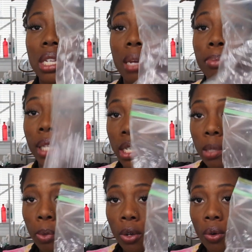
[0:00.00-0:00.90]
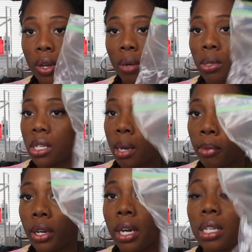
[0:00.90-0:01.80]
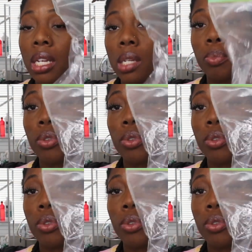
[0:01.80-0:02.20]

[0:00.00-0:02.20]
said blood spill, and it was numbered, and it says